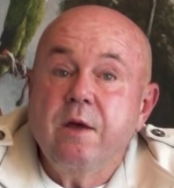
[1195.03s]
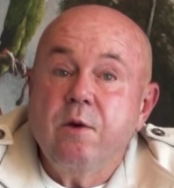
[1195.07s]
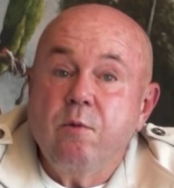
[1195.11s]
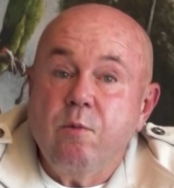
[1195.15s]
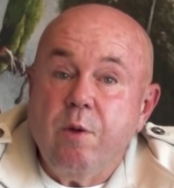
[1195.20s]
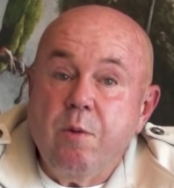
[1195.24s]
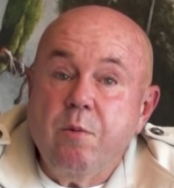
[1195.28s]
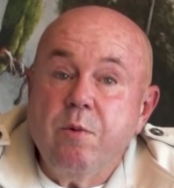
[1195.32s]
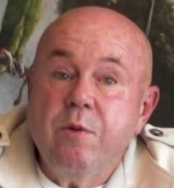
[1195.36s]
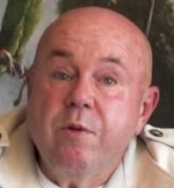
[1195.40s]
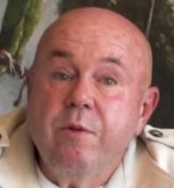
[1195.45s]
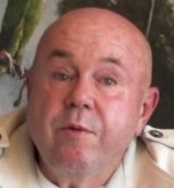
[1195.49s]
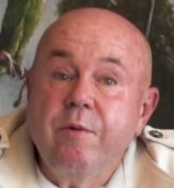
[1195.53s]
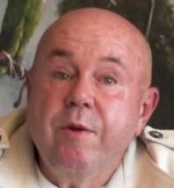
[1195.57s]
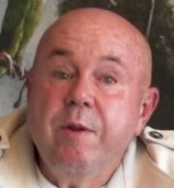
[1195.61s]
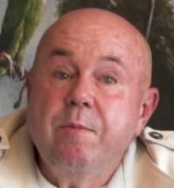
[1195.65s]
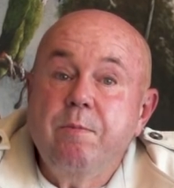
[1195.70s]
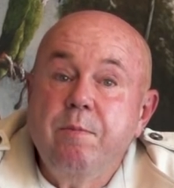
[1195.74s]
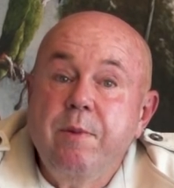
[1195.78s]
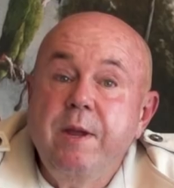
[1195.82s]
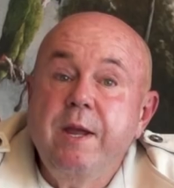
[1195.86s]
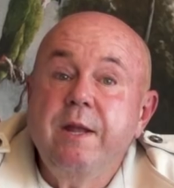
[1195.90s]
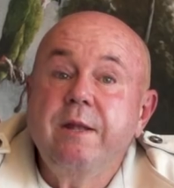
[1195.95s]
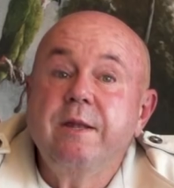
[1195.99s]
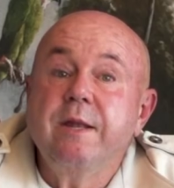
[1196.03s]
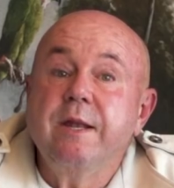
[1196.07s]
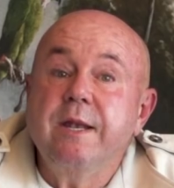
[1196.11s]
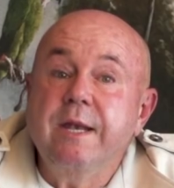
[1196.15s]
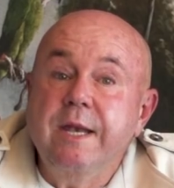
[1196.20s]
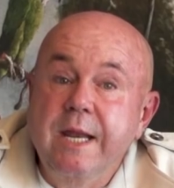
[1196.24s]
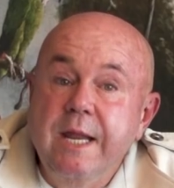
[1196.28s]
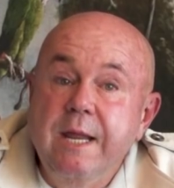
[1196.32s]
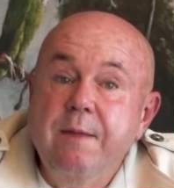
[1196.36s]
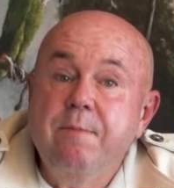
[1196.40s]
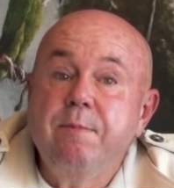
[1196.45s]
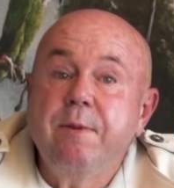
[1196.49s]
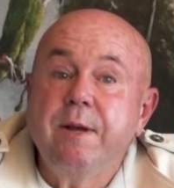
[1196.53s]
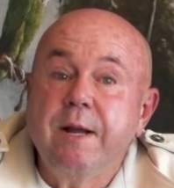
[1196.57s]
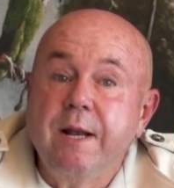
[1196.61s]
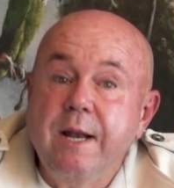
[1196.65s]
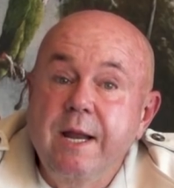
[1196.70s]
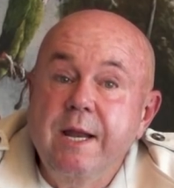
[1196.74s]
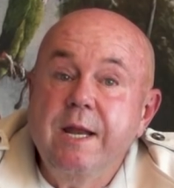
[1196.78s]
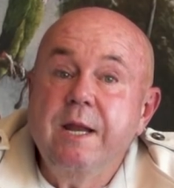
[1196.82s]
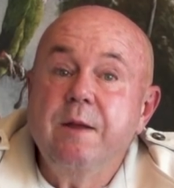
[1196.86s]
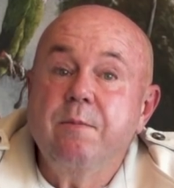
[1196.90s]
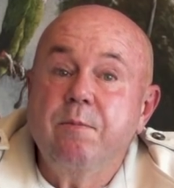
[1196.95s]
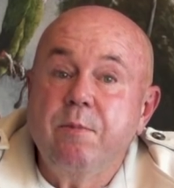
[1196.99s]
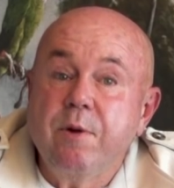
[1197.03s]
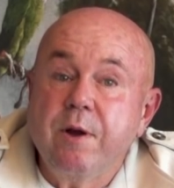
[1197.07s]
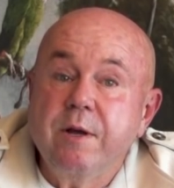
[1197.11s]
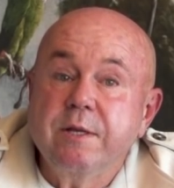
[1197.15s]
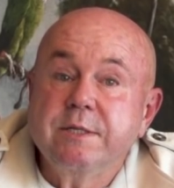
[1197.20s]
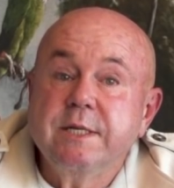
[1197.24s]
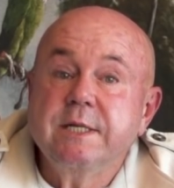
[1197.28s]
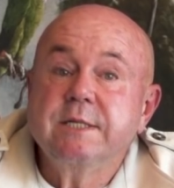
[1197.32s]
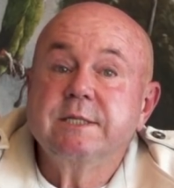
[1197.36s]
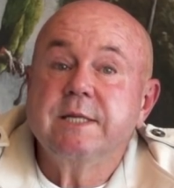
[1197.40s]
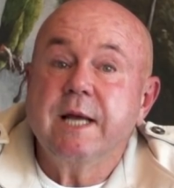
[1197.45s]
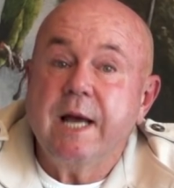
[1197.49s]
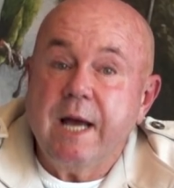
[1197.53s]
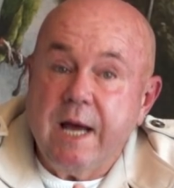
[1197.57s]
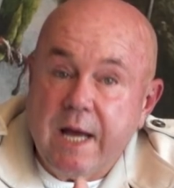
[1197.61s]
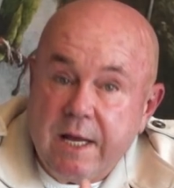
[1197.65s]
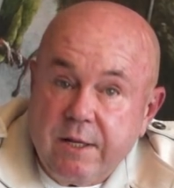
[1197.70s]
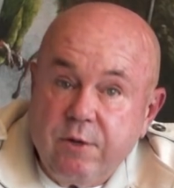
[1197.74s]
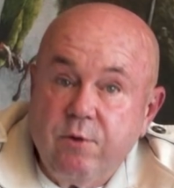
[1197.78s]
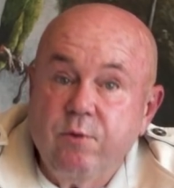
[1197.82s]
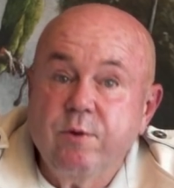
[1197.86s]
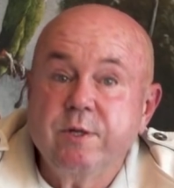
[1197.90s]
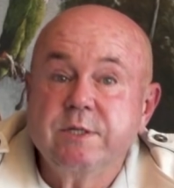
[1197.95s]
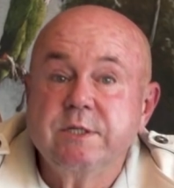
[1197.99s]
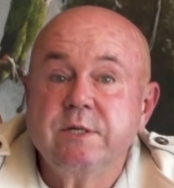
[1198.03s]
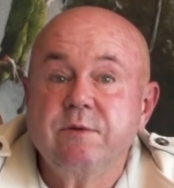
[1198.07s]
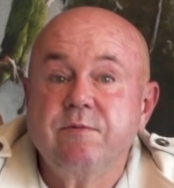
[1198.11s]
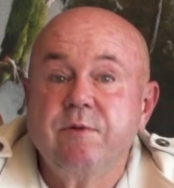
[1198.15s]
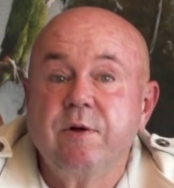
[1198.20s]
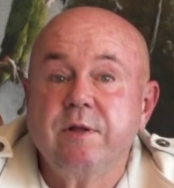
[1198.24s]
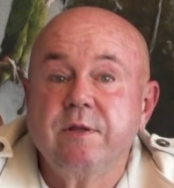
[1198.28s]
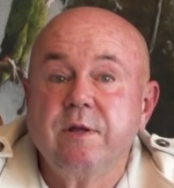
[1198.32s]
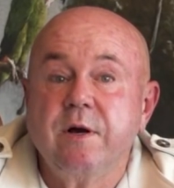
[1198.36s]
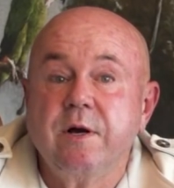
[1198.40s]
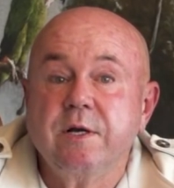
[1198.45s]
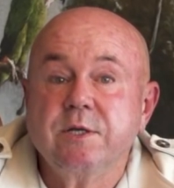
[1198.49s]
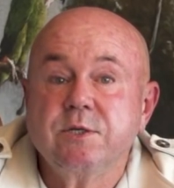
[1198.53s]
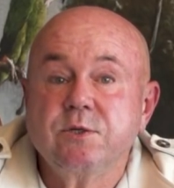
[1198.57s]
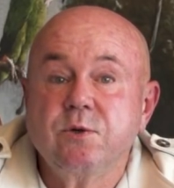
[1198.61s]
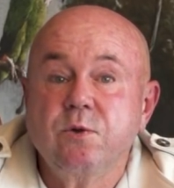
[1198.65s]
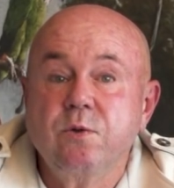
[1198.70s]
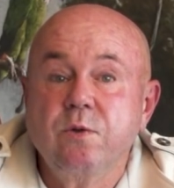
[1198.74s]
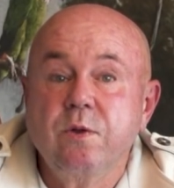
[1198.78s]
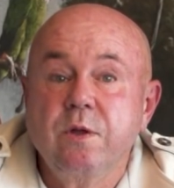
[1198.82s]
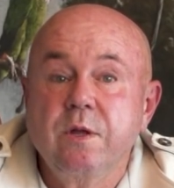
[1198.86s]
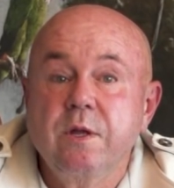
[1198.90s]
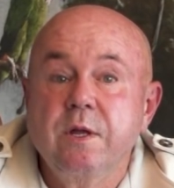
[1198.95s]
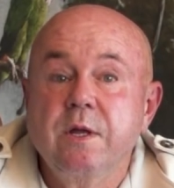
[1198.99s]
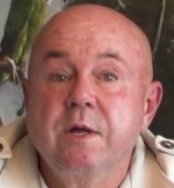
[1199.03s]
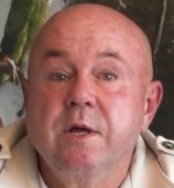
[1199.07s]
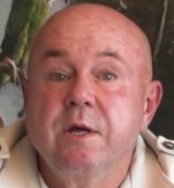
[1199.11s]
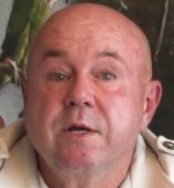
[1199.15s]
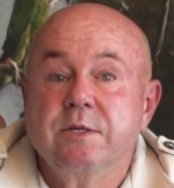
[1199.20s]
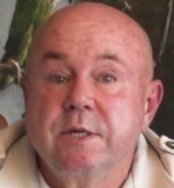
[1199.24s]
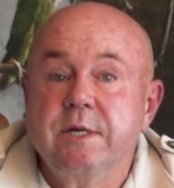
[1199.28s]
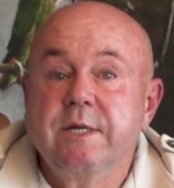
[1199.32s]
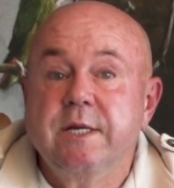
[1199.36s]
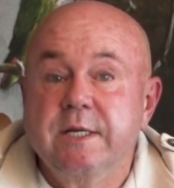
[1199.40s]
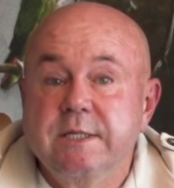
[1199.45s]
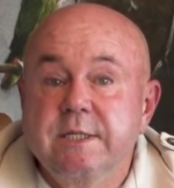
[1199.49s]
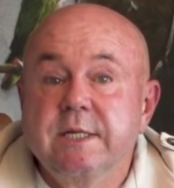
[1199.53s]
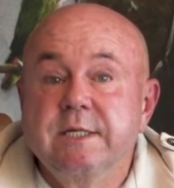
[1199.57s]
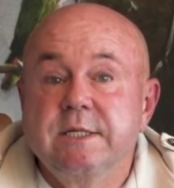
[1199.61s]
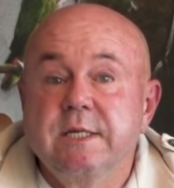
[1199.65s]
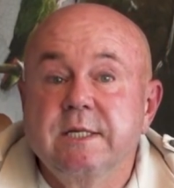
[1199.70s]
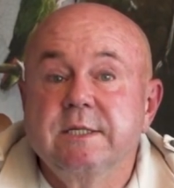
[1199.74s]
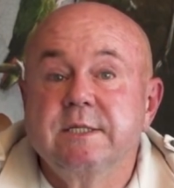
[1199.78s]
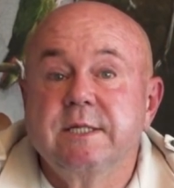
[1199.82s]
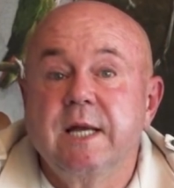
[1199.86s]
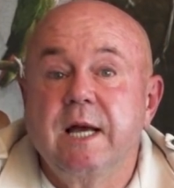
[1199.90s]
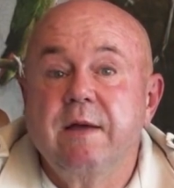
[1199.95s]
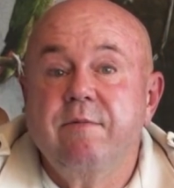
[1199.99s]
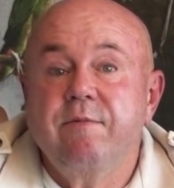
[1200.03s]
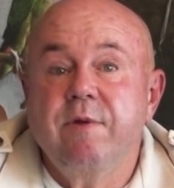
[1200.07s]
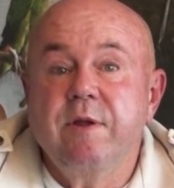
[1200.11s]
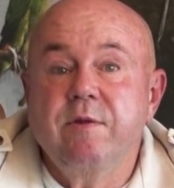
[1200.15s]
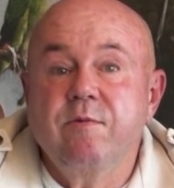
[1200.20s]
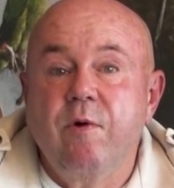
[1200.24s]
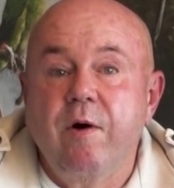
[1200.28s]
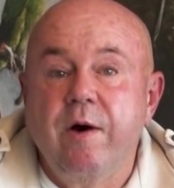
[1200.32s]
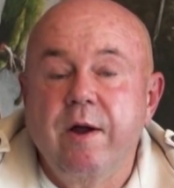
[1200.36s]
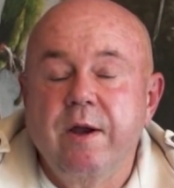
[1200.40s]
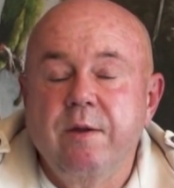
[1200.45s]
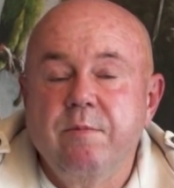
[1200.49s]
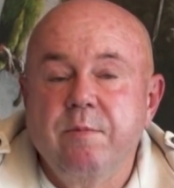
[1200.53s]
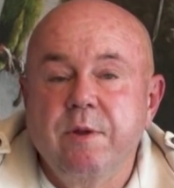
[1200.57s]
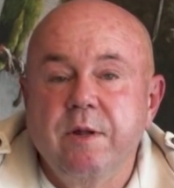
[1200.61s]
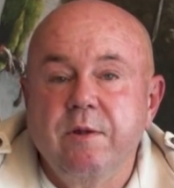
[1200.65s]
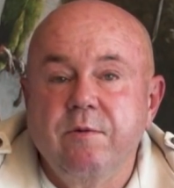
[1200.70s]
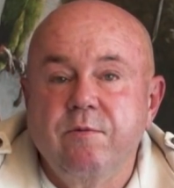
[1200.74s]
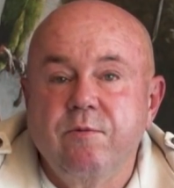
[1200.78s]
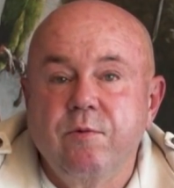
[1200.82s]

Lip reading: We will repeat the deep cleaning process at Roosevelt High School. So this is a safe environment